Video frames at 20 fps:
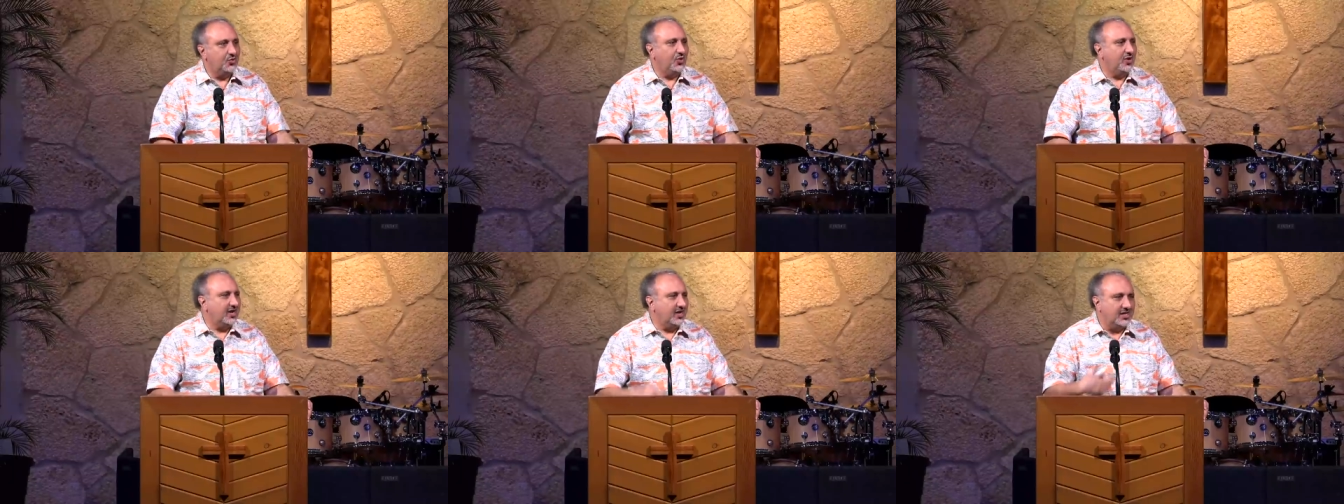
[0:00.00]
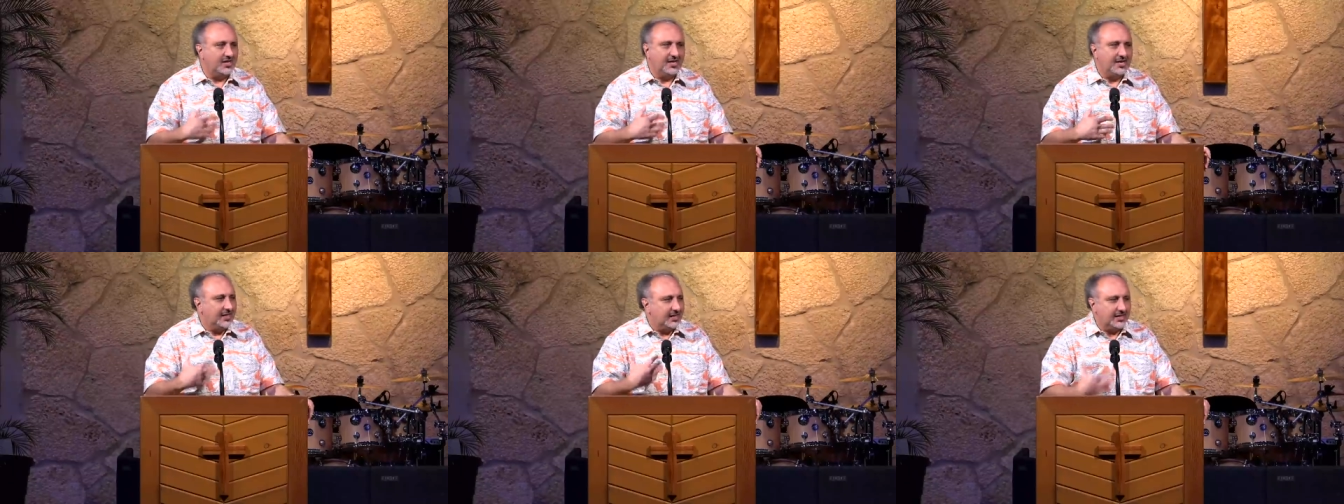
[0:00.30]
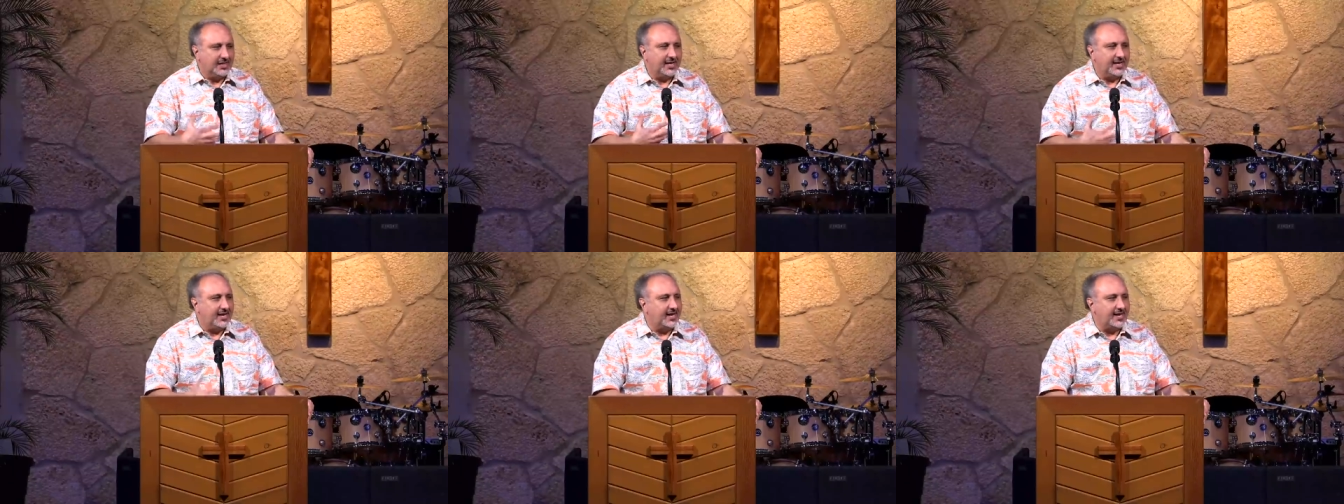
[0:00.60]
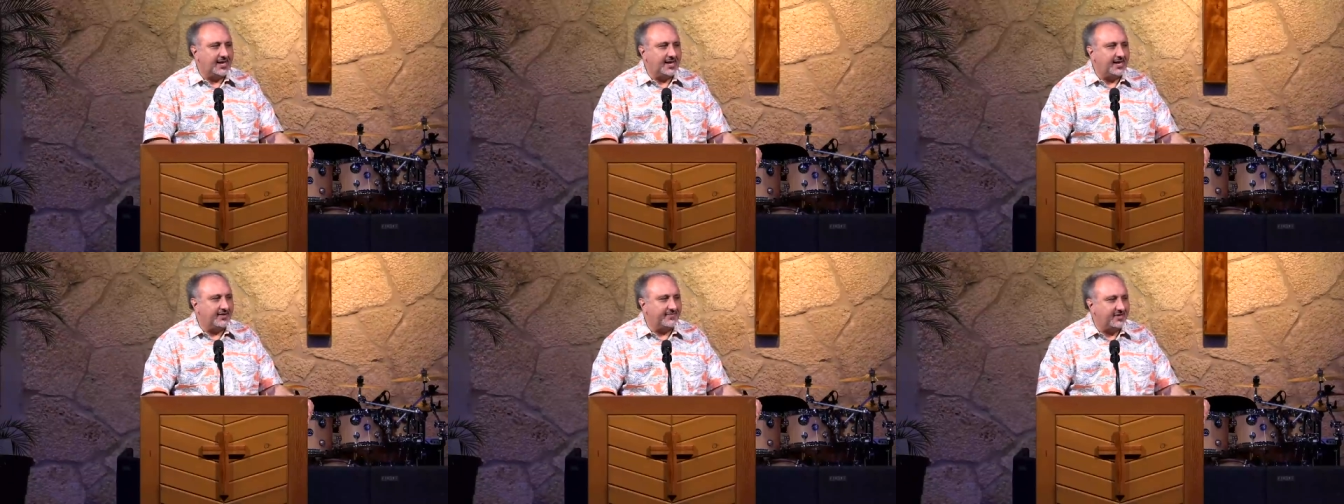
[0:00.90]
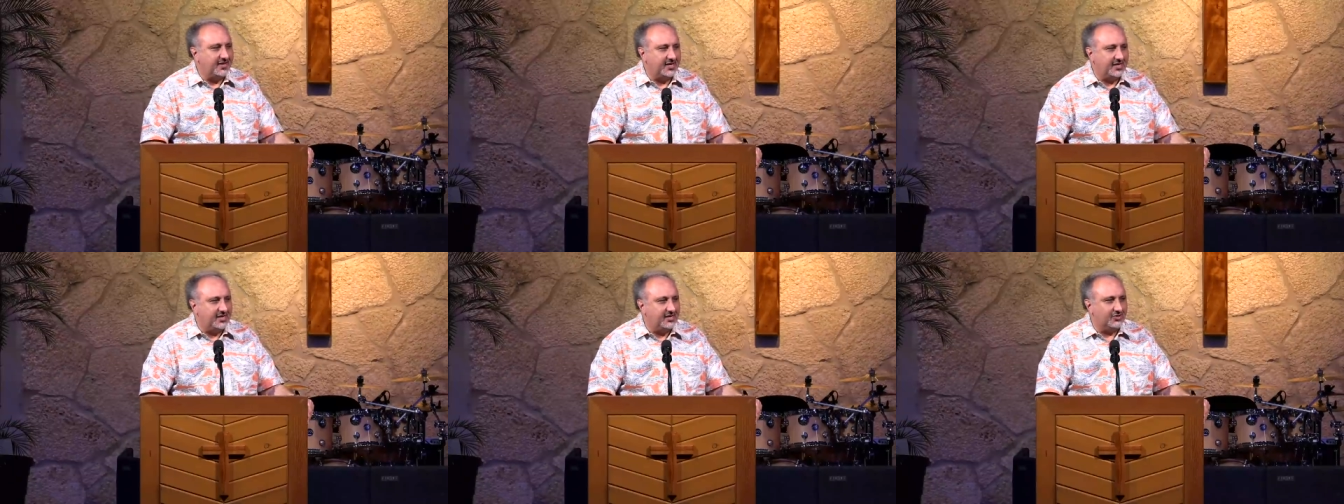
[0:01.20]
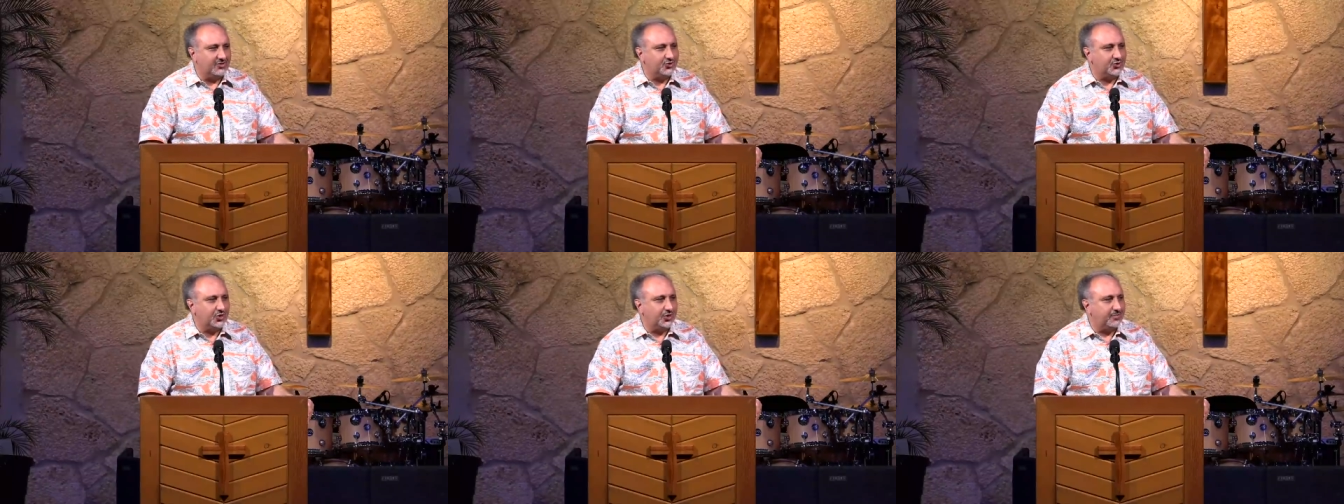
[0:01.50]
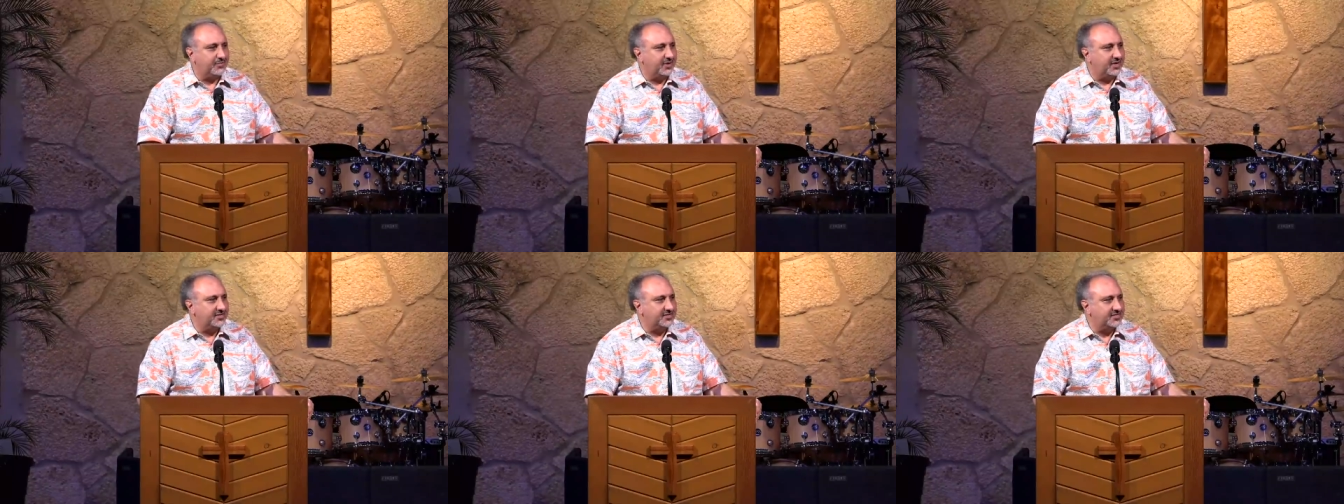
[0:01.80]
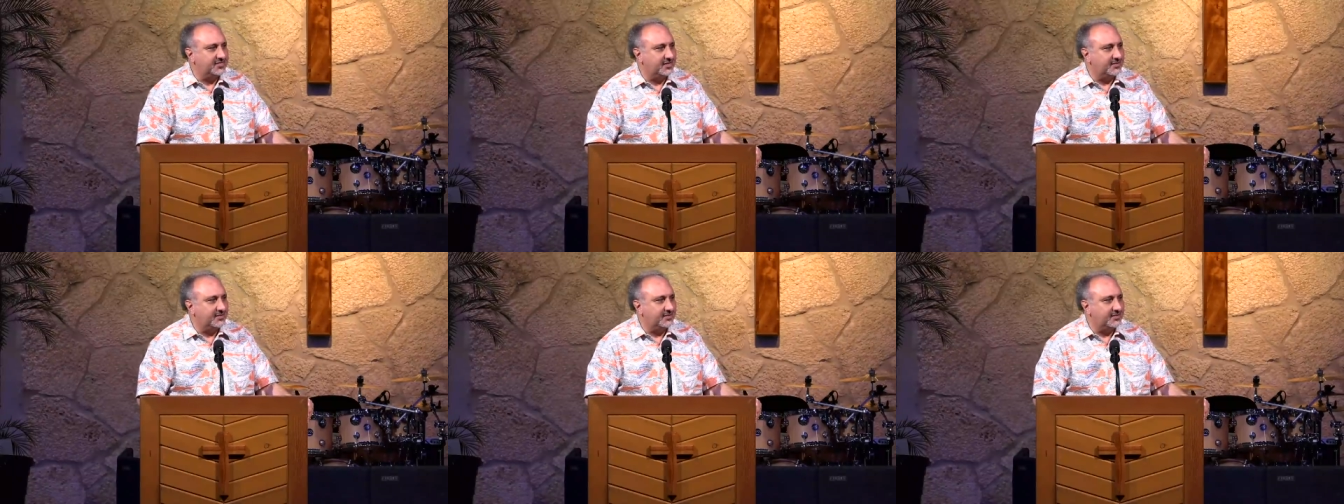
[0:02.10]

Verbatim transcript: You want to lay a heavy guilt trip on